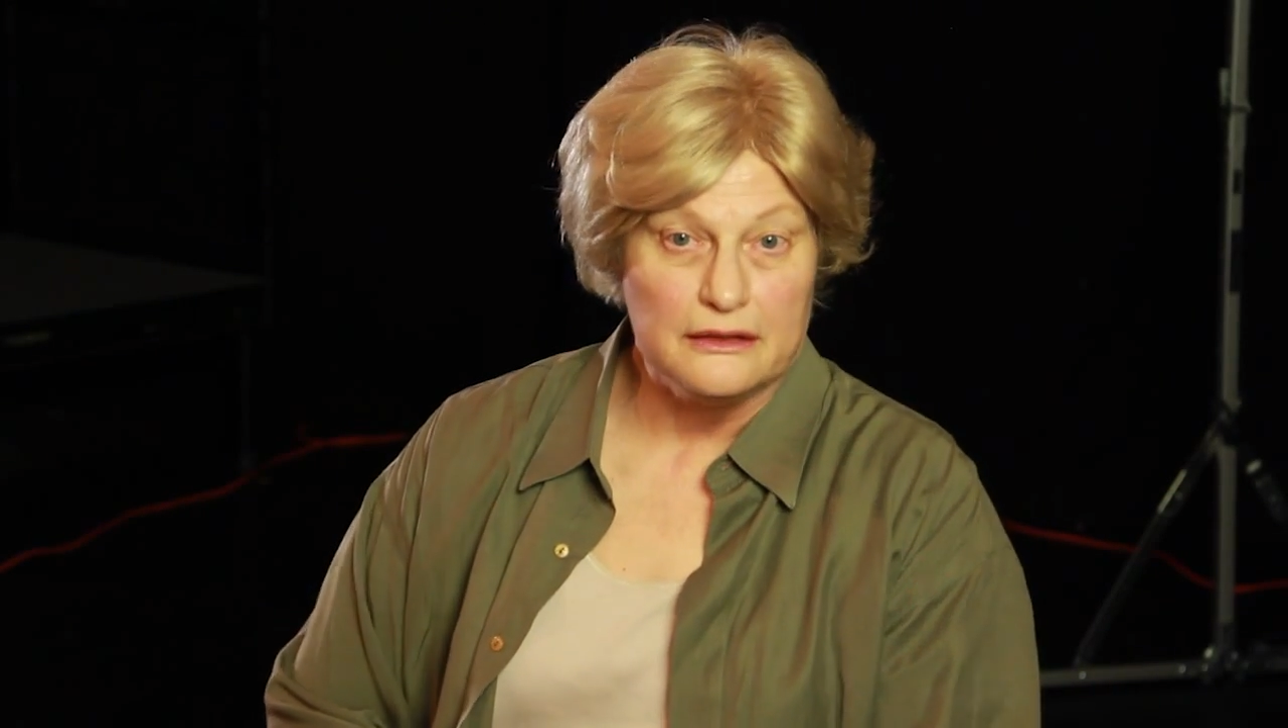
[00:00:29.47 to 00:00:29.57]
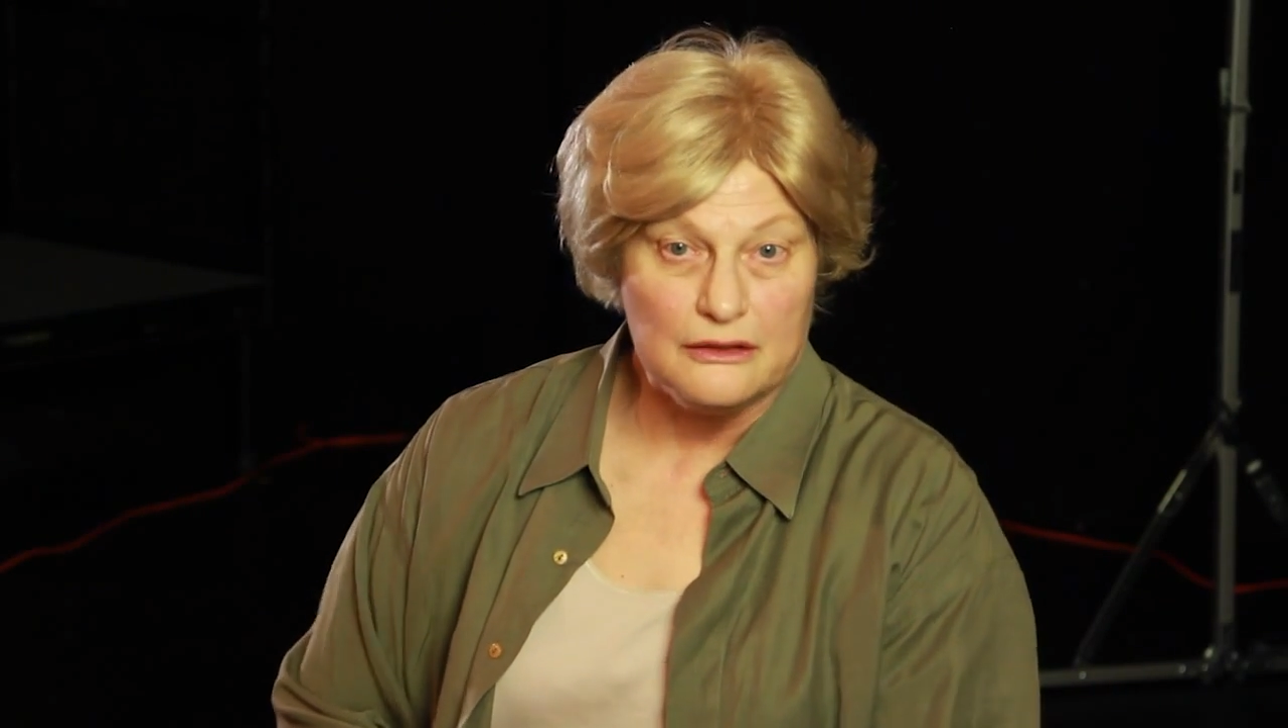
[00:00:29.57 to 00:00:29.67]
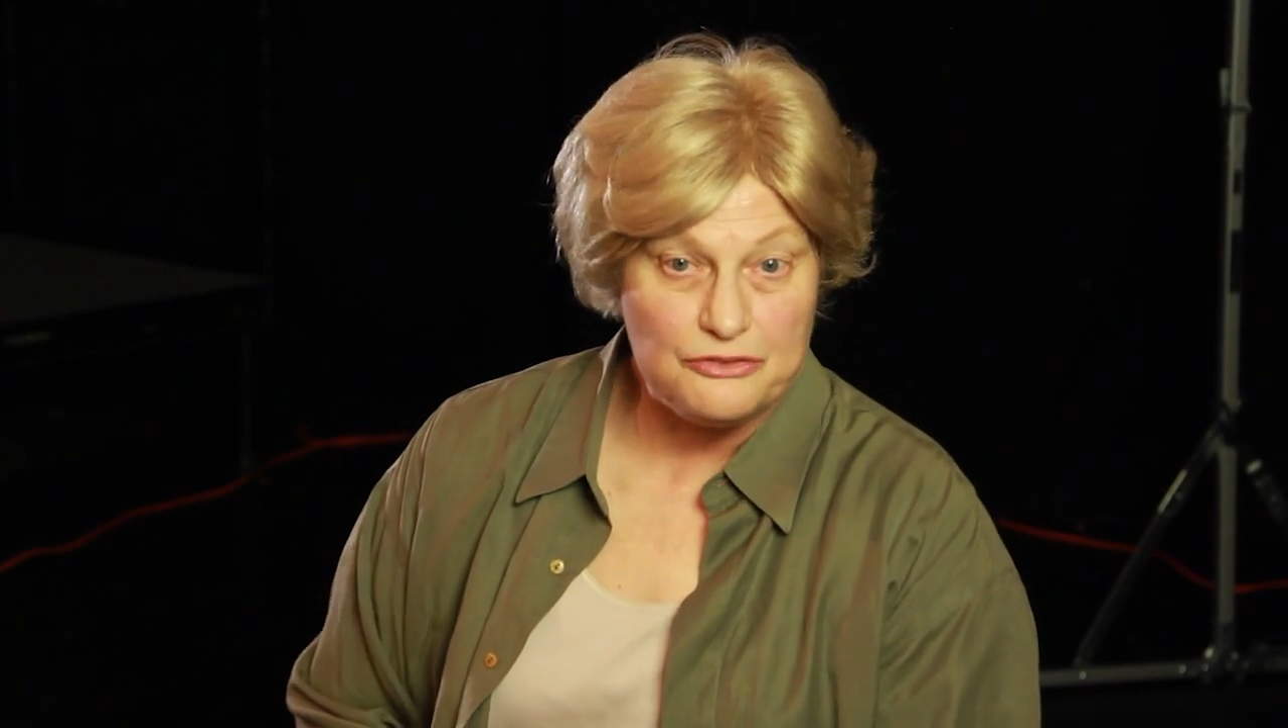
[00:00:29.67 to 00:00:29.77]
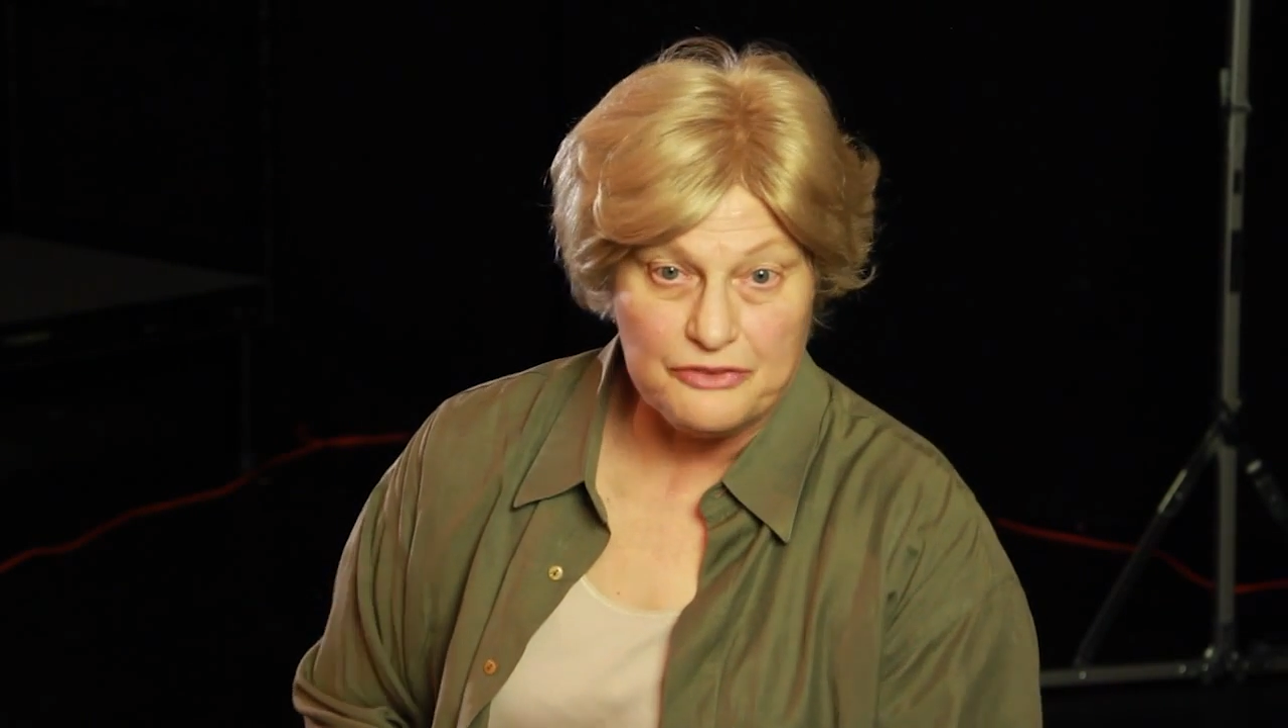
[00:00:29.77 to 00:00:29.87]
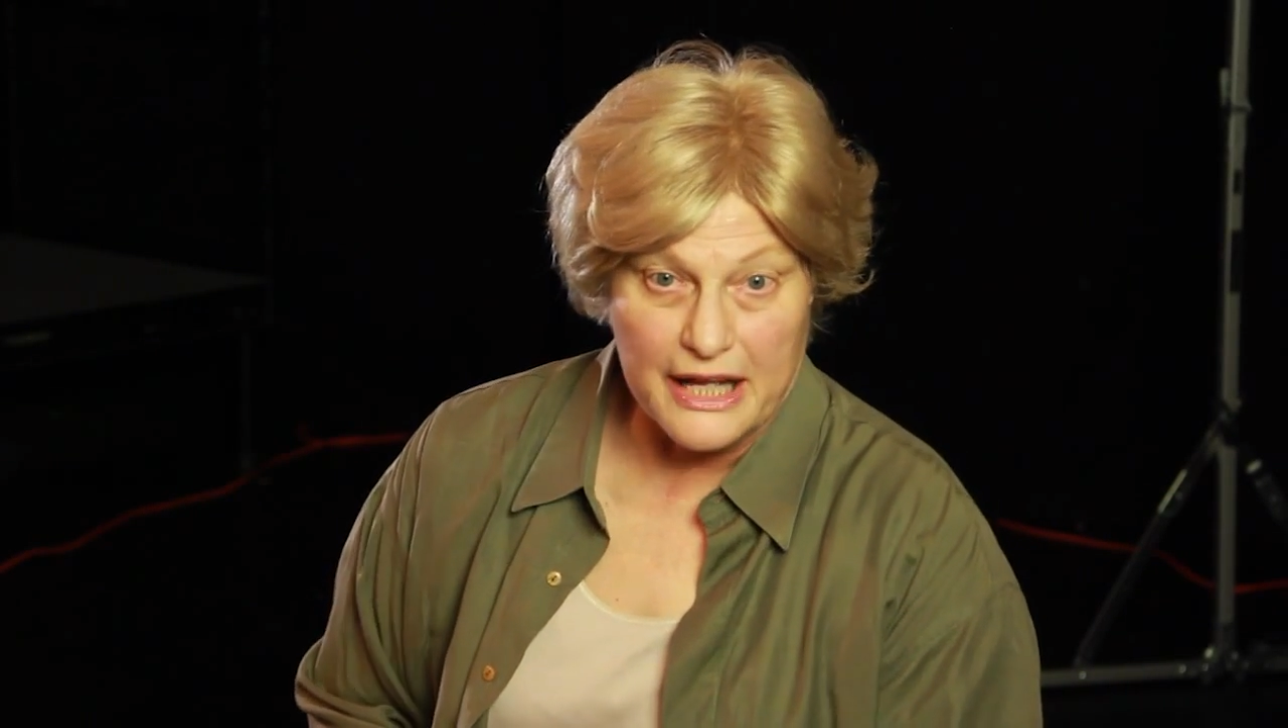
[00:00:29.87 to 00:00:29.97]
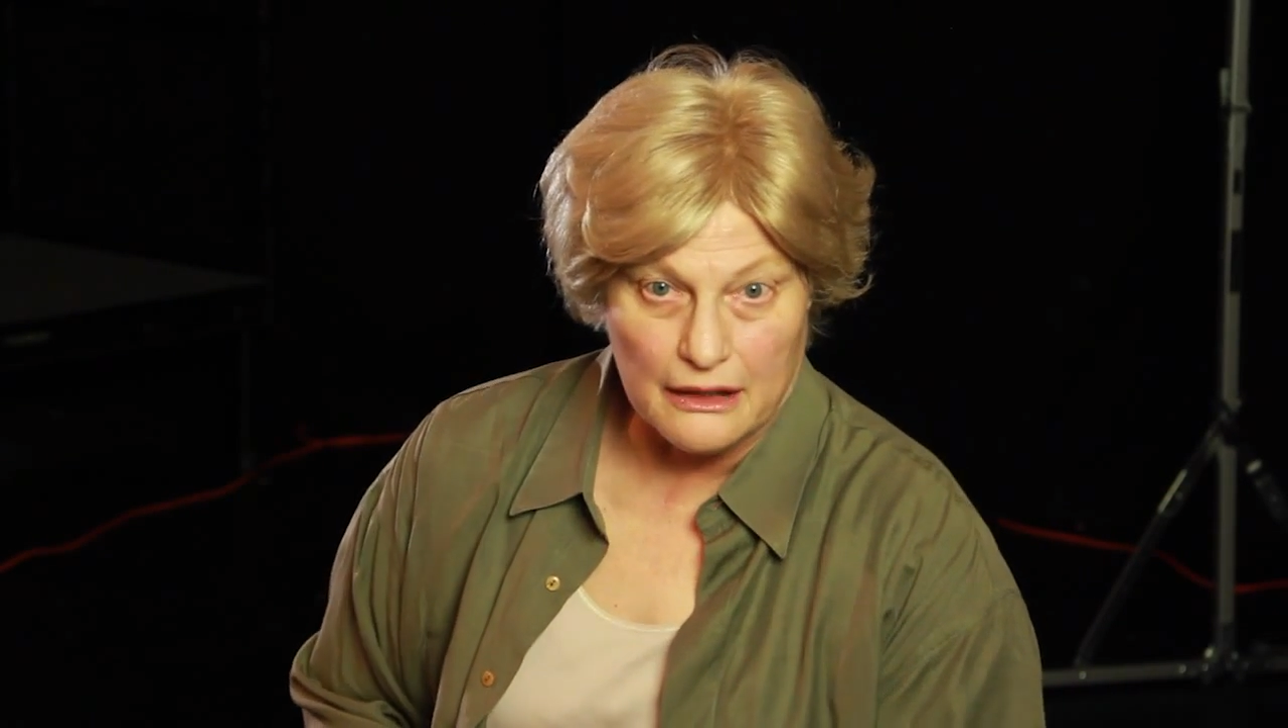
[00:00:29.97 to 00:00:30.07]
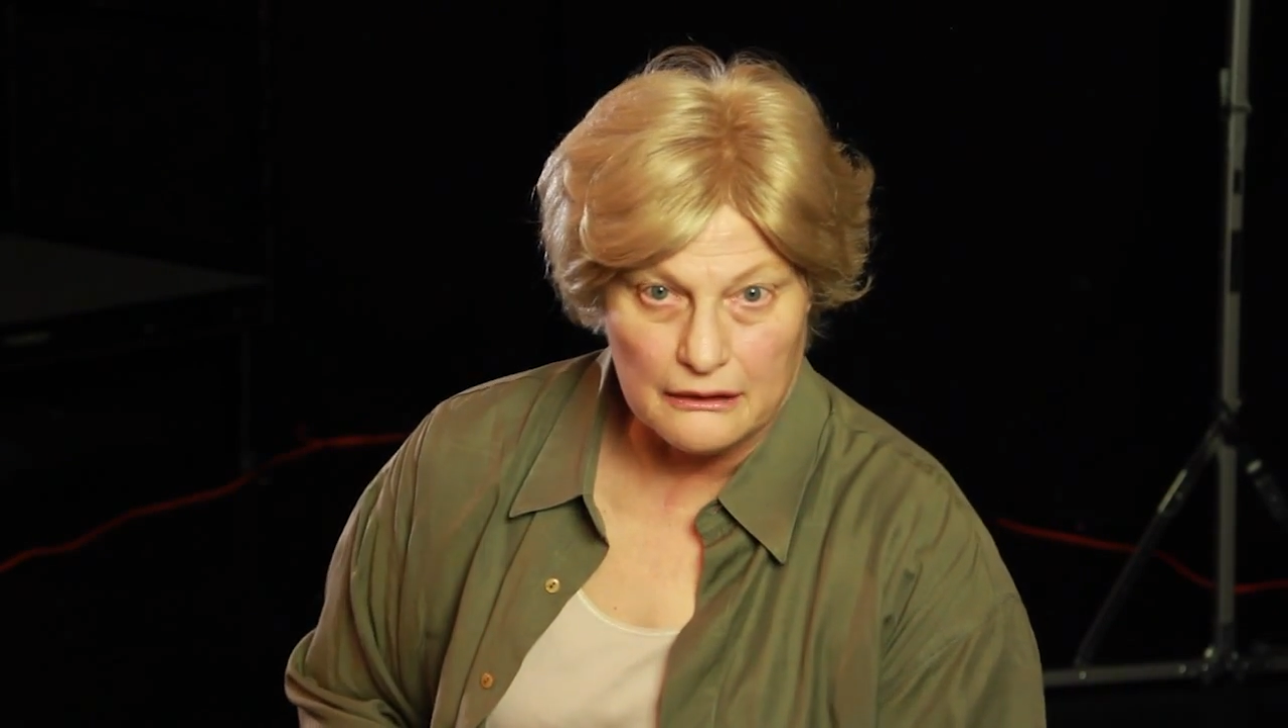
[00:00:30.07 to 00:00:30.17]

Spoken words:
an affair.